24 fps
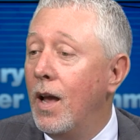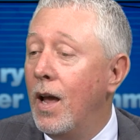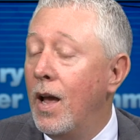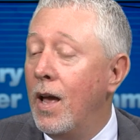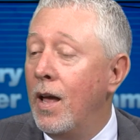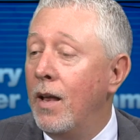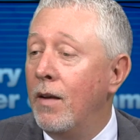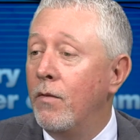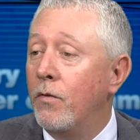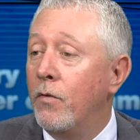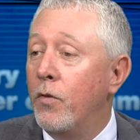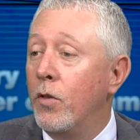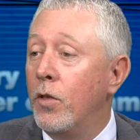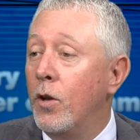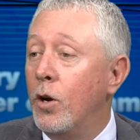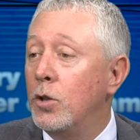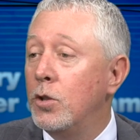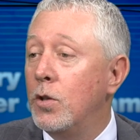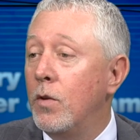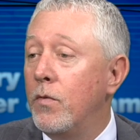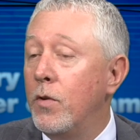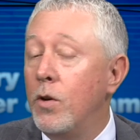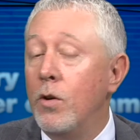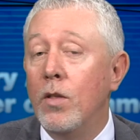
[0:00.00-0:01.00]
And for
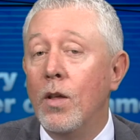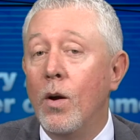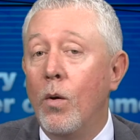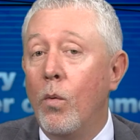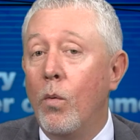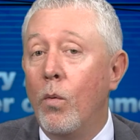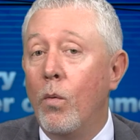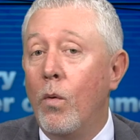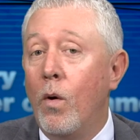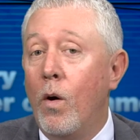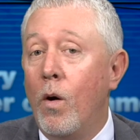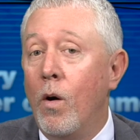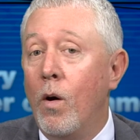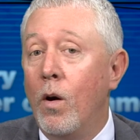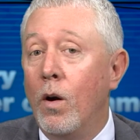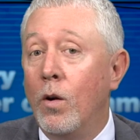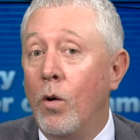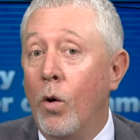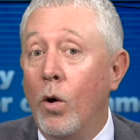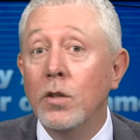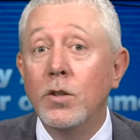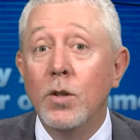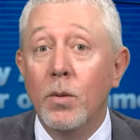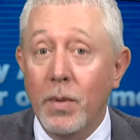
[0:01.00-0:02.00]
those of you that are
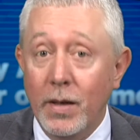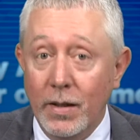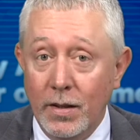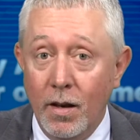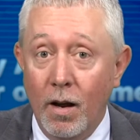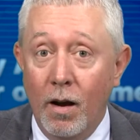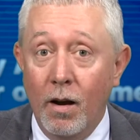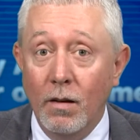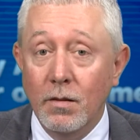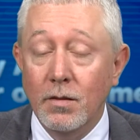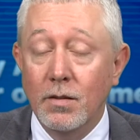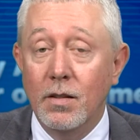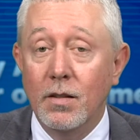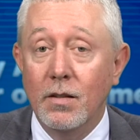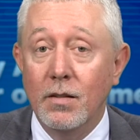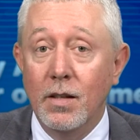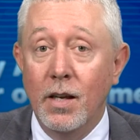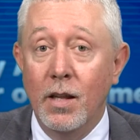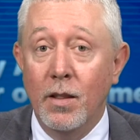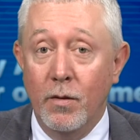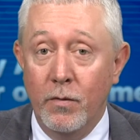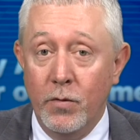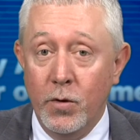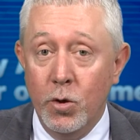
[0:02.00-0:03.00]
going to be dunked
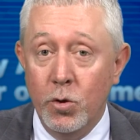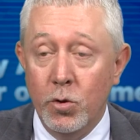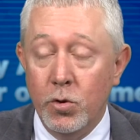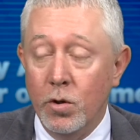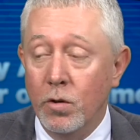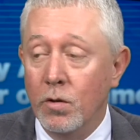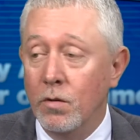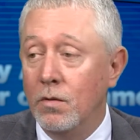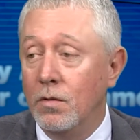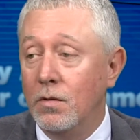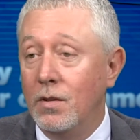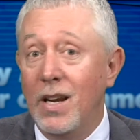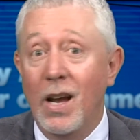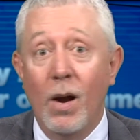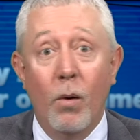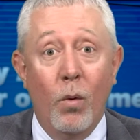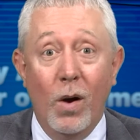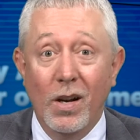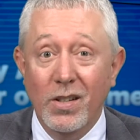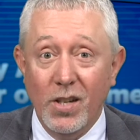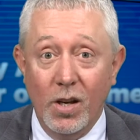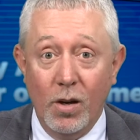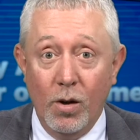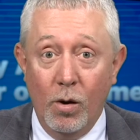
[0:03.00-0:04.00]
in the future, it
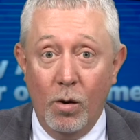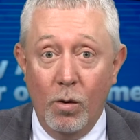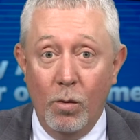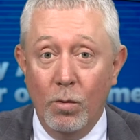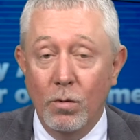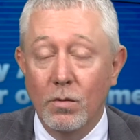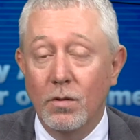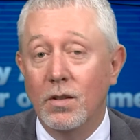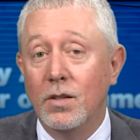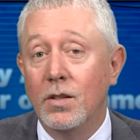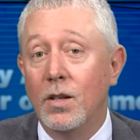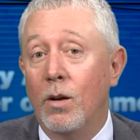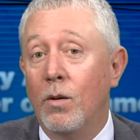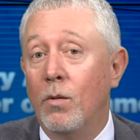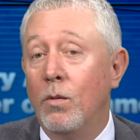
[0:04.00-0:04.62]
wasn't cold. So